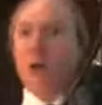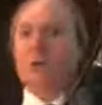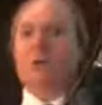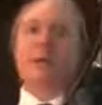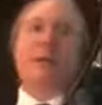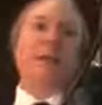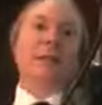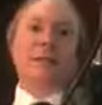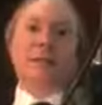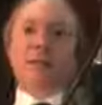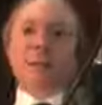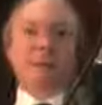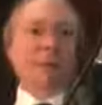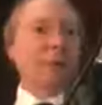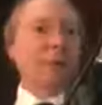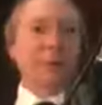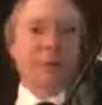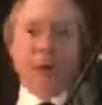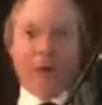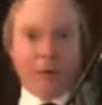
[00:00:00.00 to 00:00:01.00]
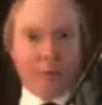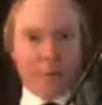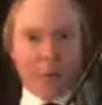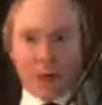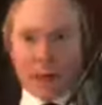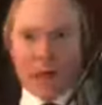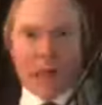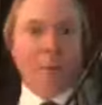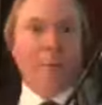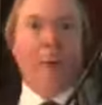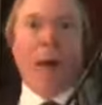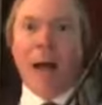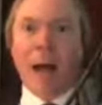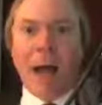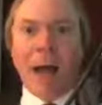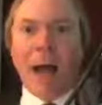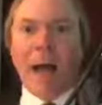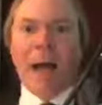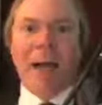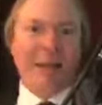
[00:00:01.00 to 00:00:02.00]
Tennessee, we've got to rank them
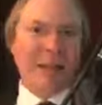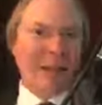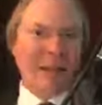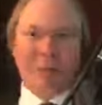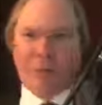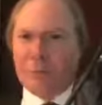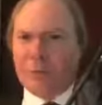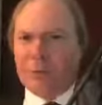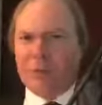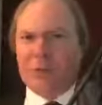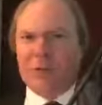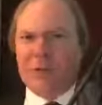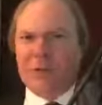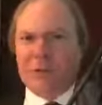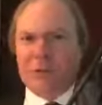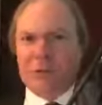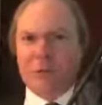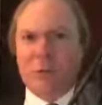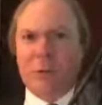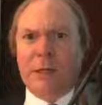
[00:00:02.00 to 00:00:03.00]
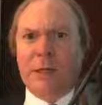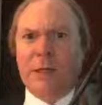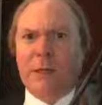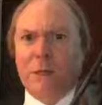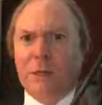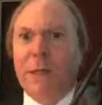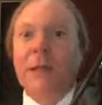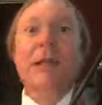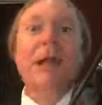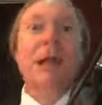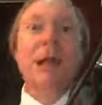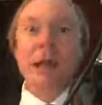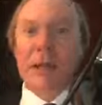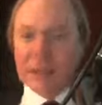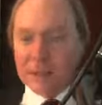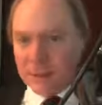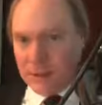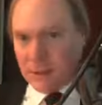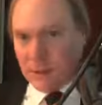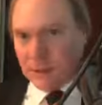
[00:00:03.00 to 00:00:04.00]
high. I think they're preseason 23
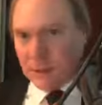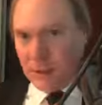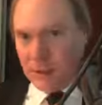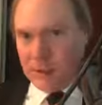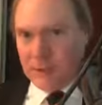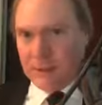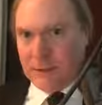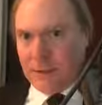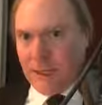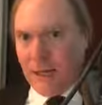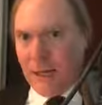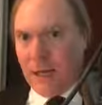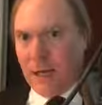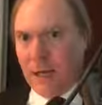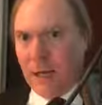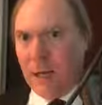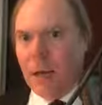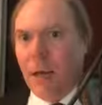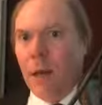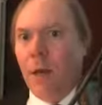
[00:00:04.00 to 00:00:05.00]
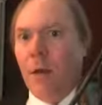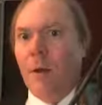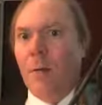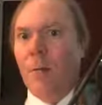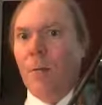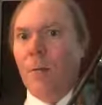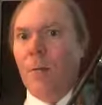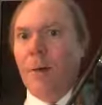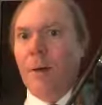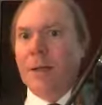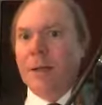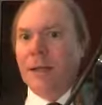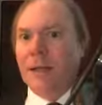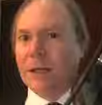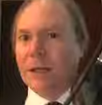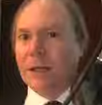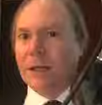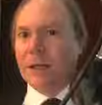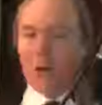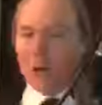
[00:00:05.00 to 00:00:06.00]
because they're Tennessee. But
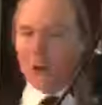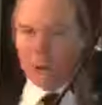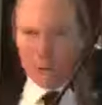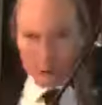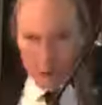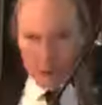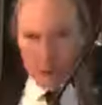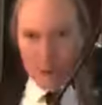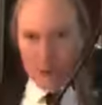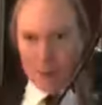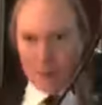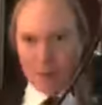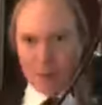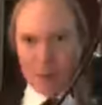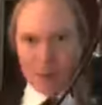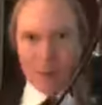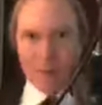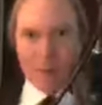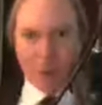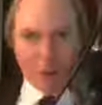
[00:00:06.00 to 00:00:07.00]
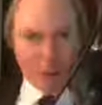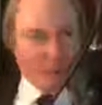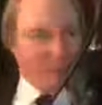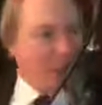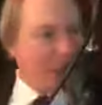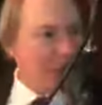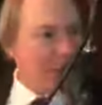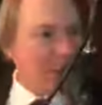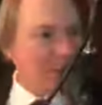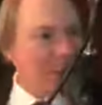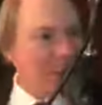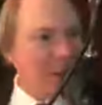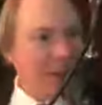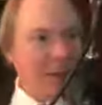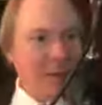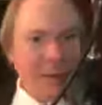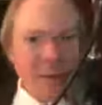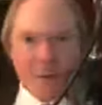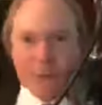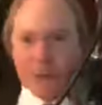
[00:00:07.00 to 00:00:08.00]
and suddenly I'm like, wait a minute.
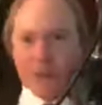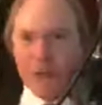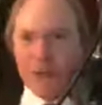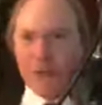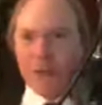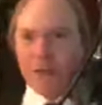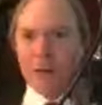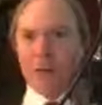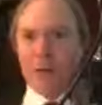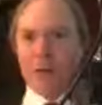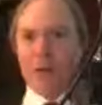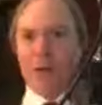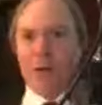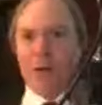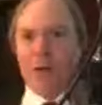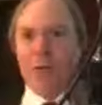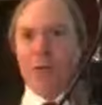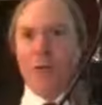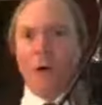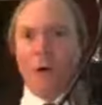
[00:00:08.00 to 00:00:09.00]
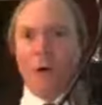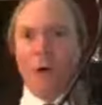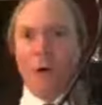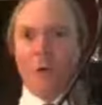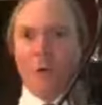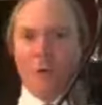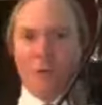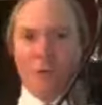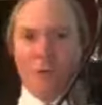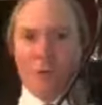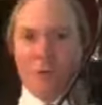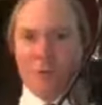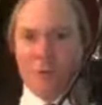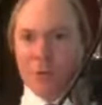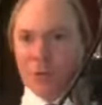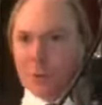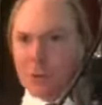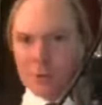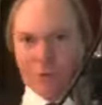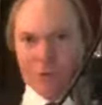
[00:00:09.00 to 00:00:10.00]
There's talent here at wide
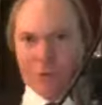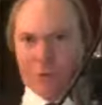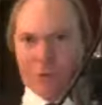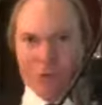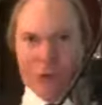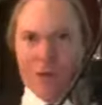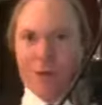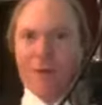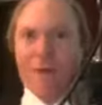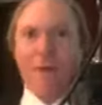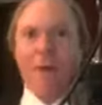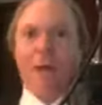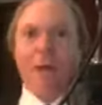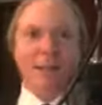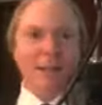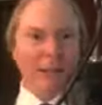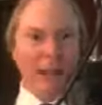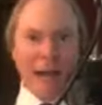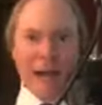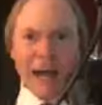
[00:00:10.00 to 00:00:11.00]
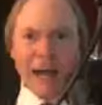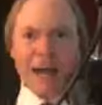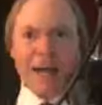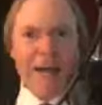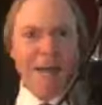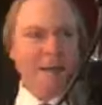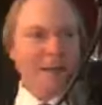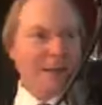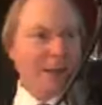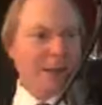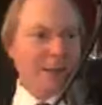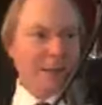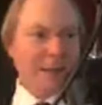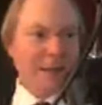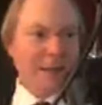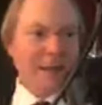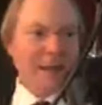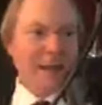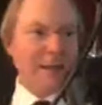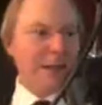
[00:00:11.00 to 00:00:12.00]
receiver. There's, you know, talent at
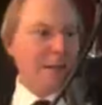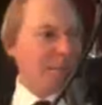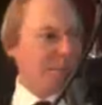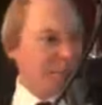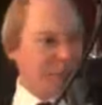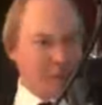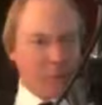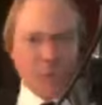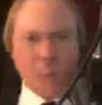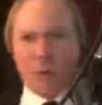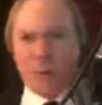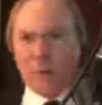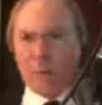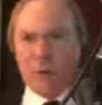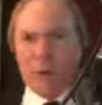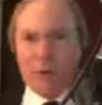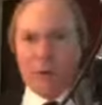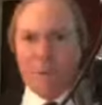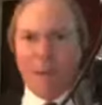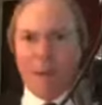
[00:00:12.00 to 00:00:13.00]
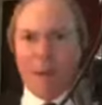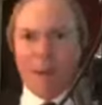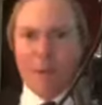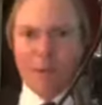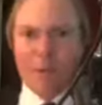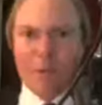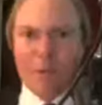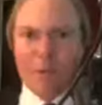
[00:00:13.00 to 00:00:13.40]
running back.